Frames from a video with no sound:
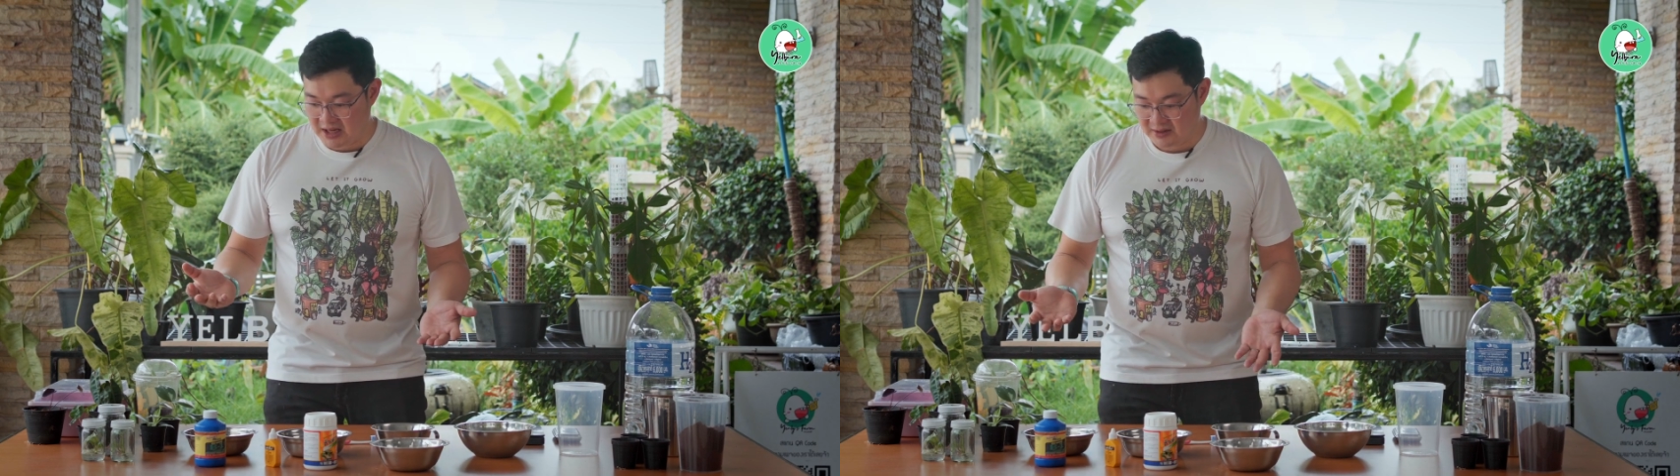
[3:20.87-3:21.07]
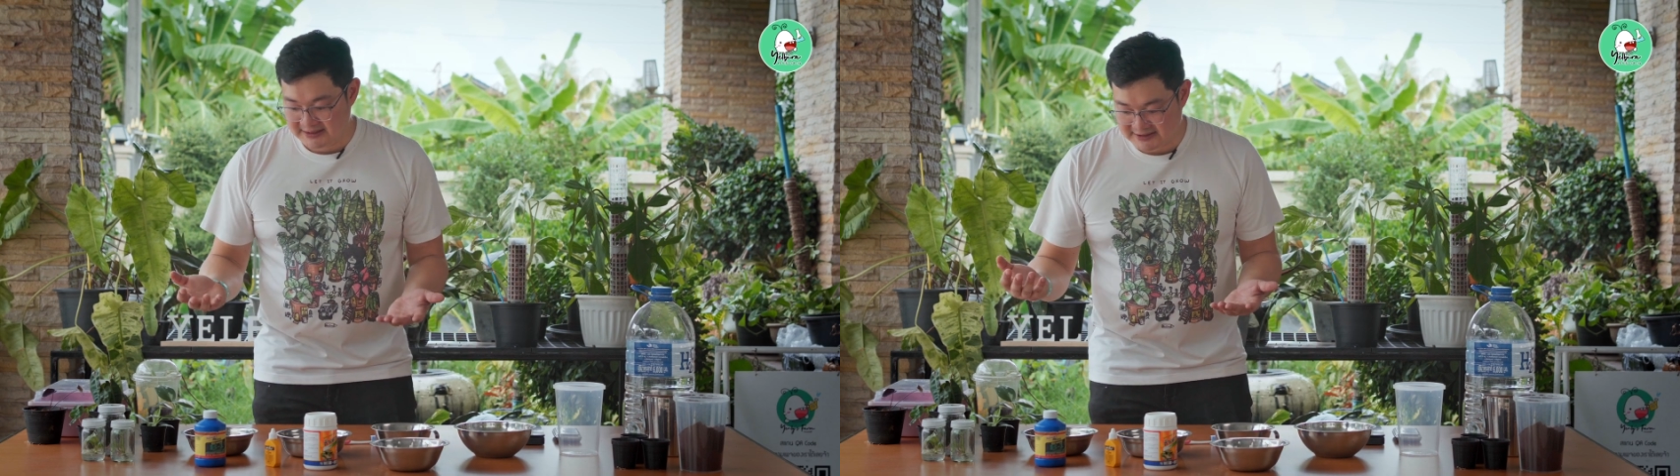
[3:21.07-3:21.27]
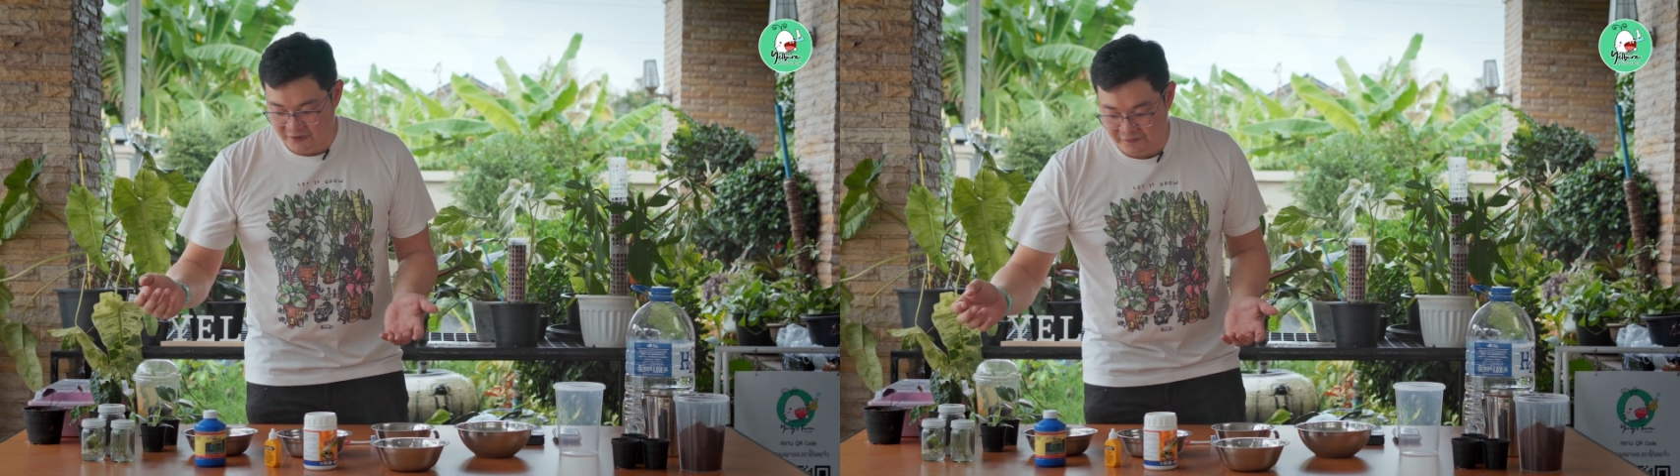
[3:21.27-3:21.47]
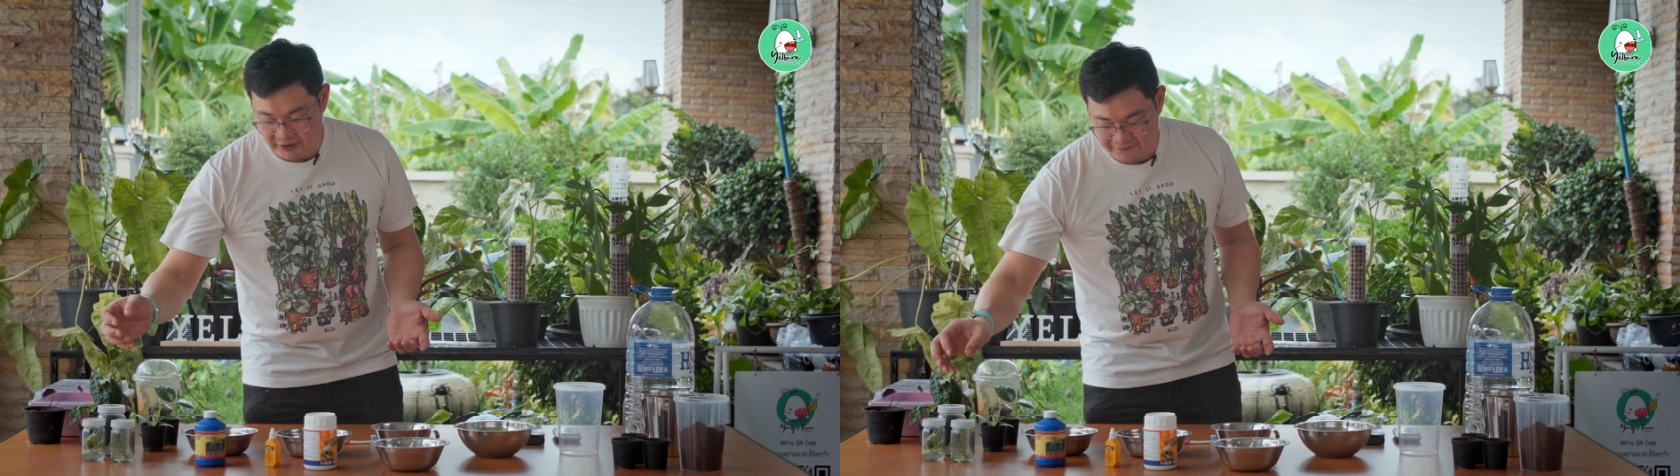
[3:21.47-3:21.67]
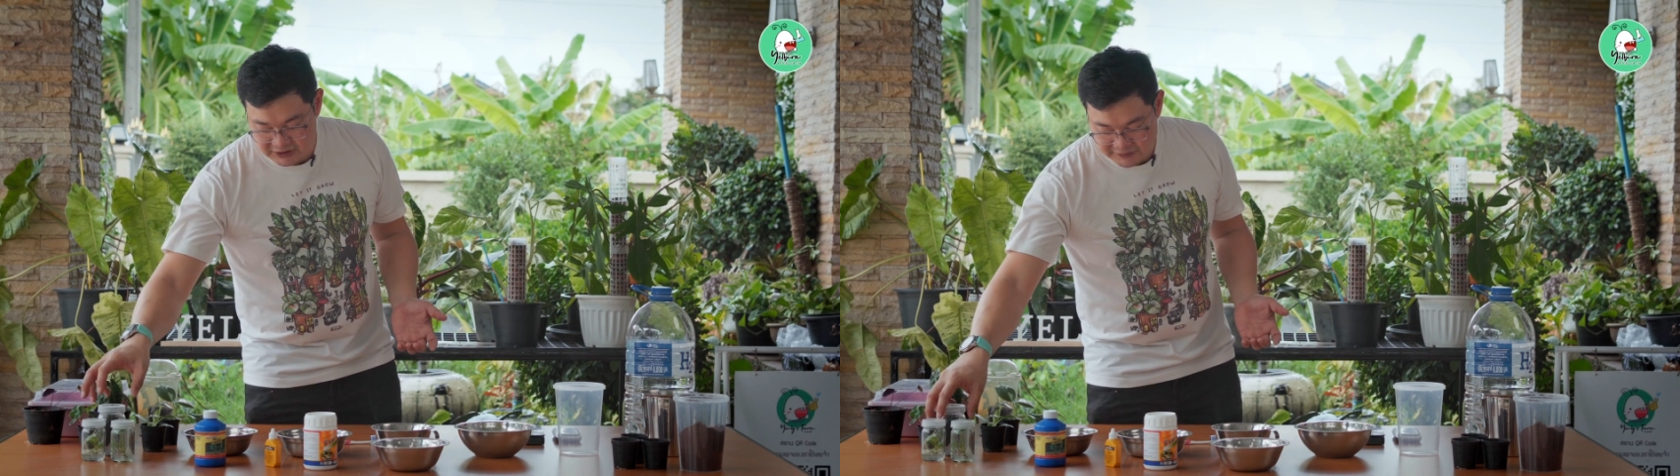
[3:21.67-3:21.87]
Let's go for the
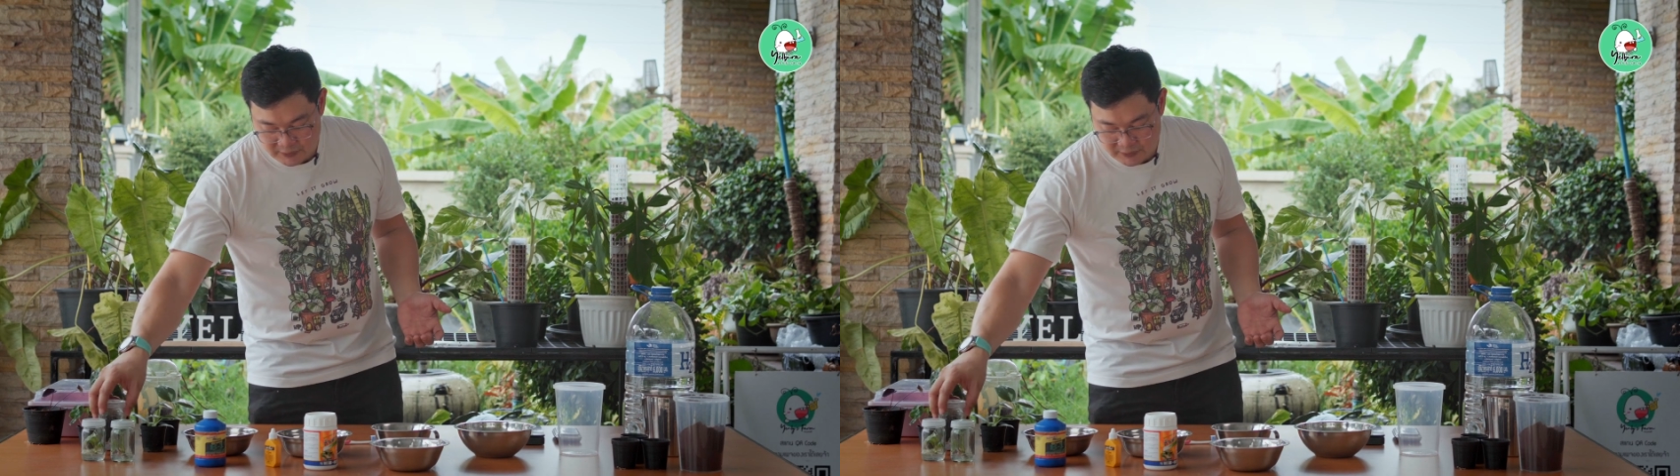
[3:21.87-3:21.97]
first